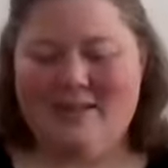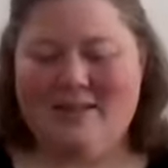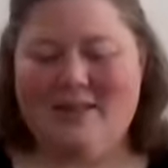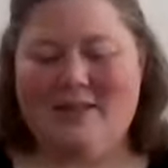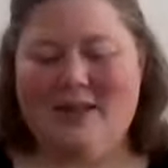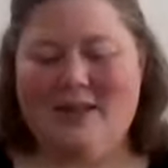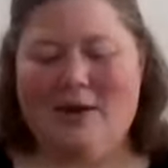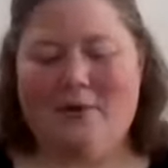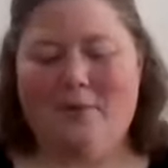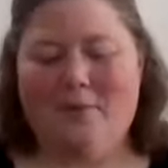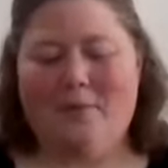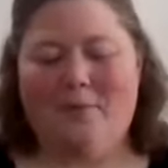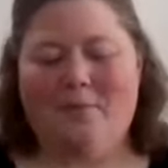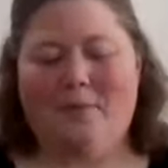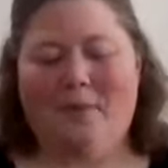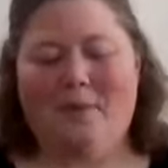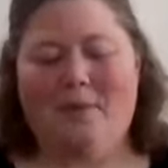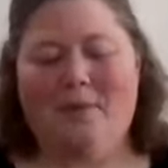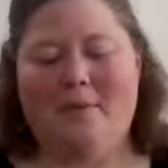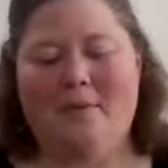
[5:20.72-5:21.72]
So
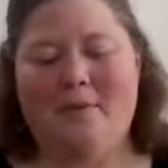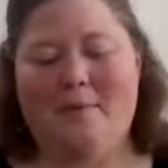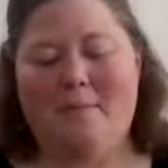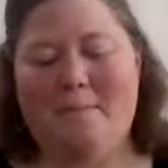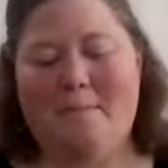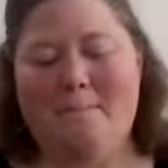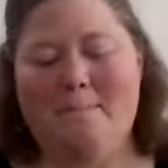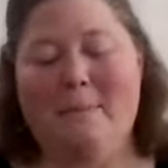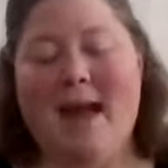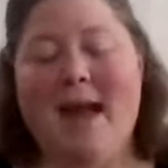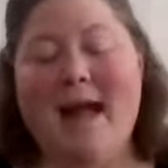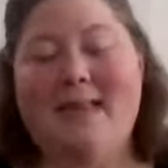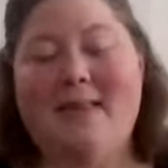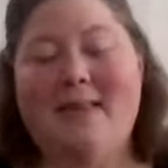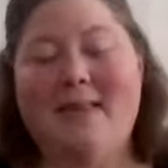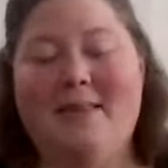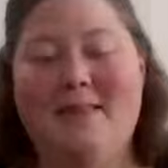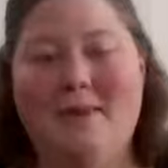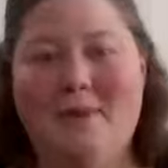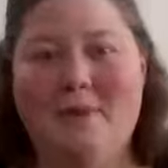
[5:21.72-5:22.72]

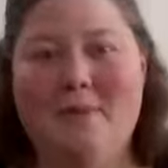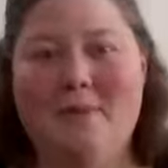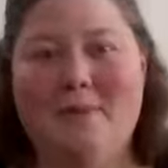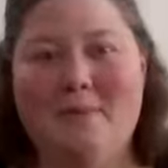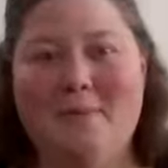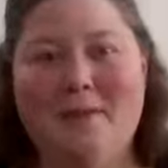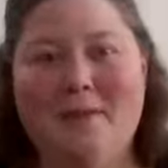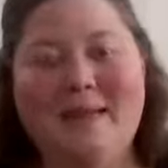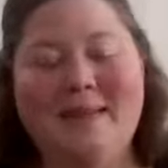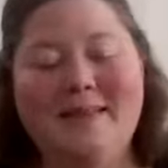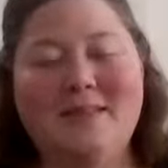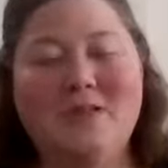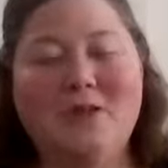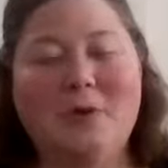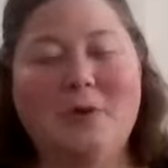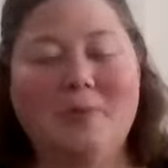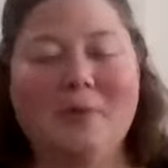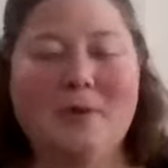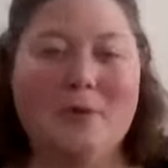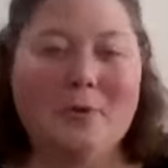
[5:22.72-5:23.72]
Matthew, we need to
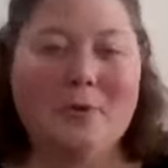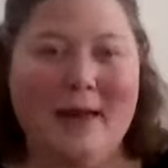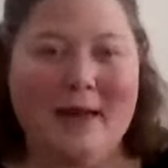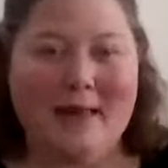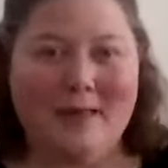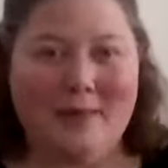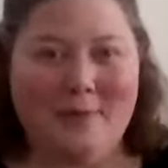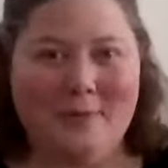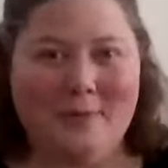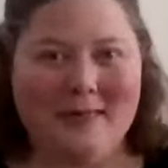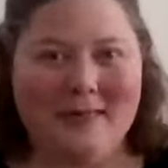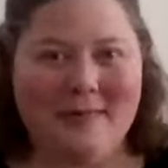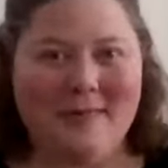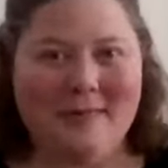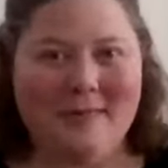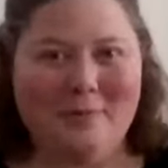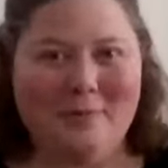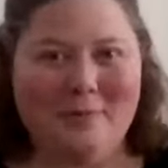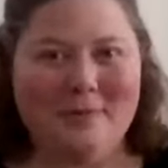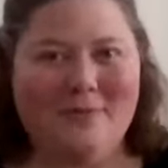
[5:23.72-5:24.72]
start with who Matthew
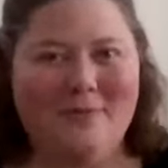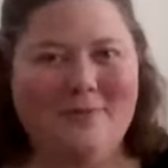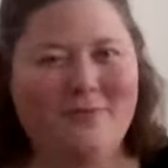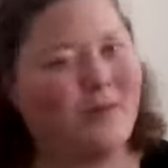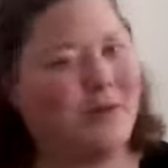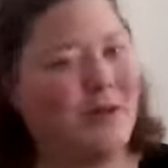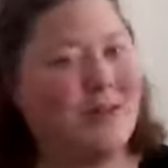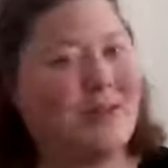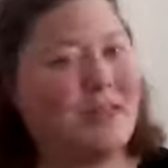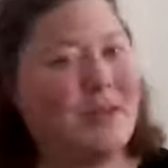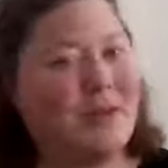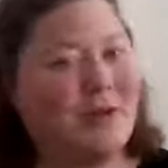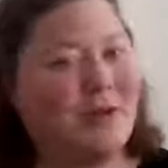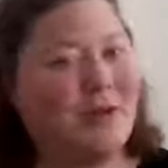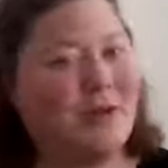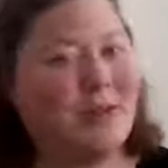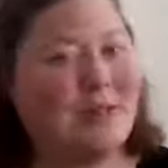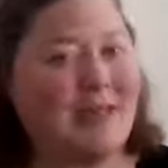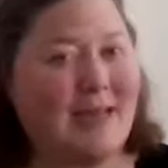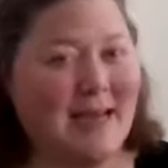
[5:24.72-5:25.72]
is when, for us to
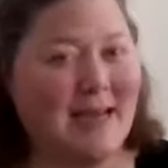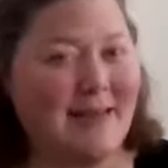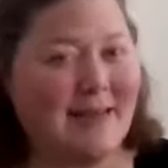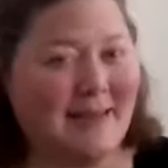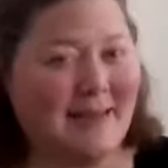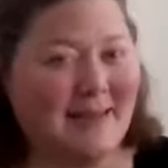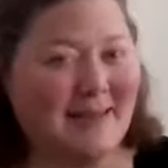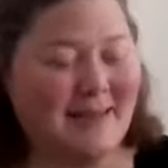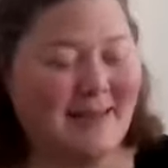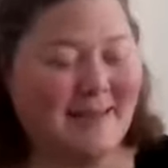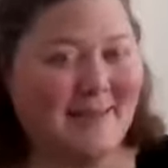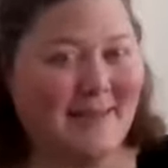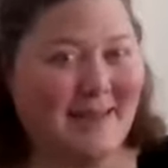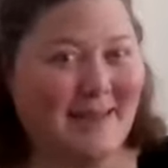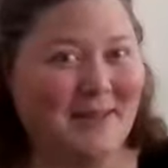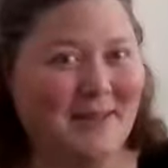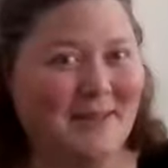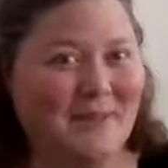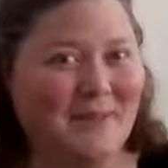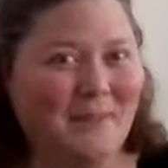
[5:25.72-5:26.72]
understand this
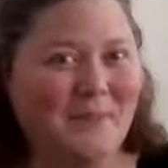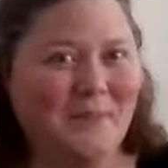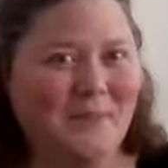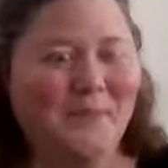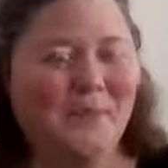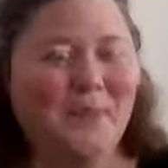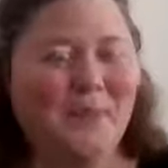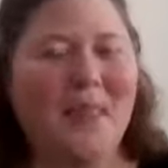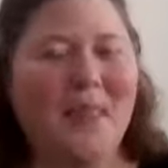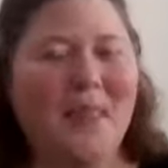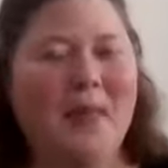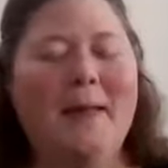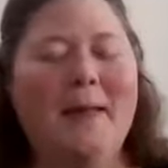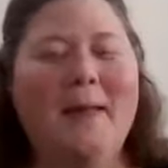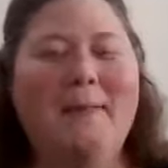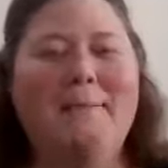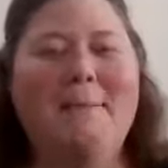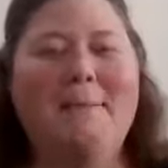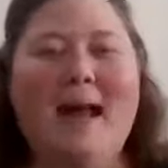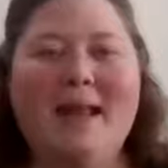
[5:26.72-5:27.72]
event.
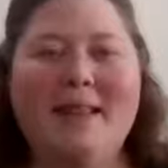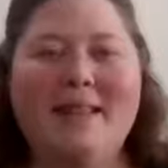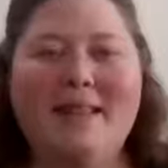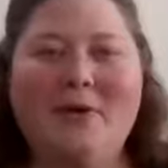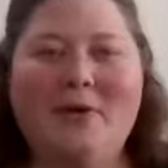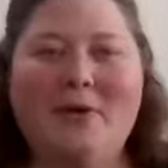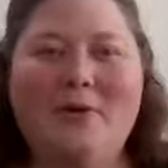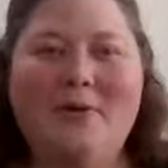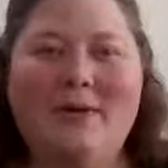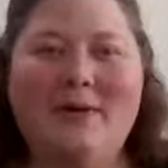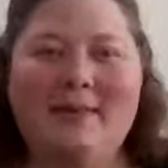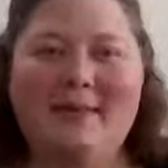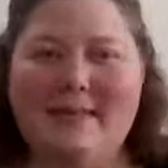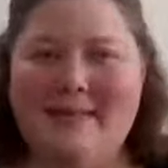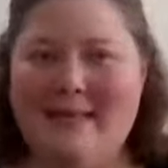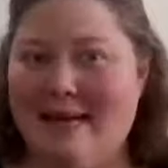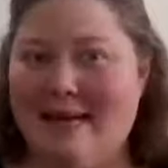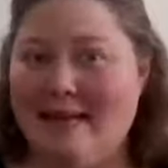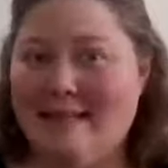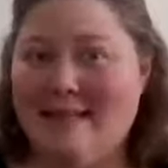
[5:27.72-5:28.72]
Matthew is a
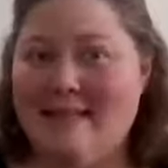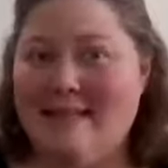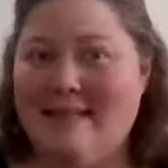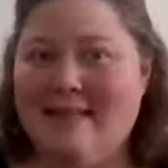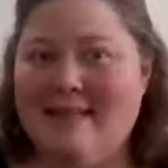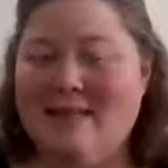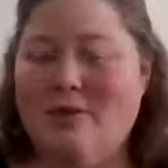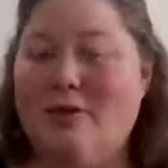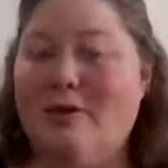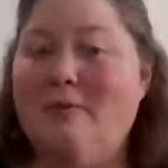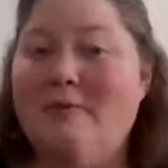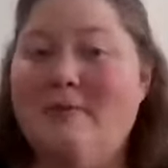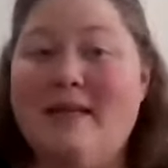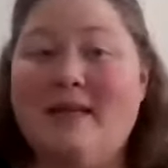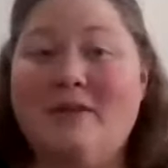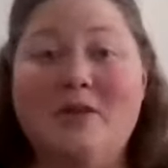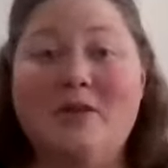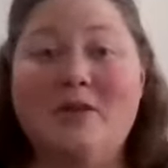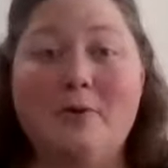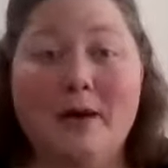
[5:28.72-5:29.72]
tax collector who is
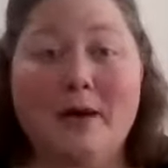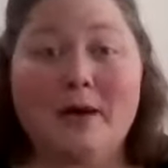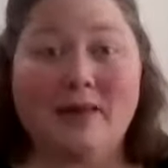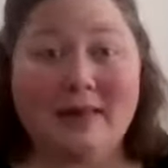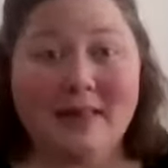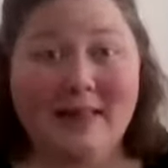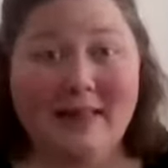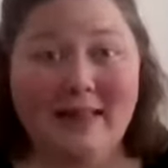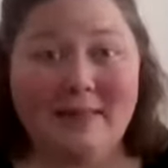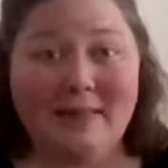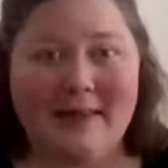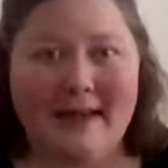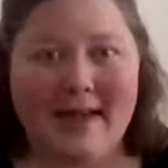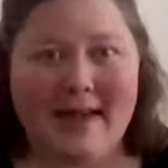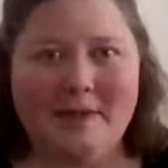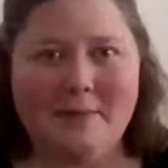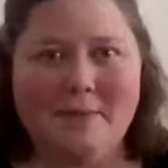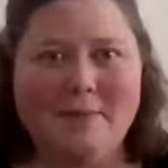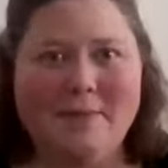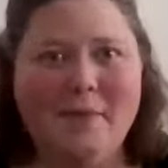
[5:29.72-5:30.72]
also called Levi.
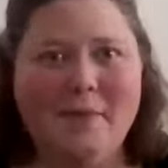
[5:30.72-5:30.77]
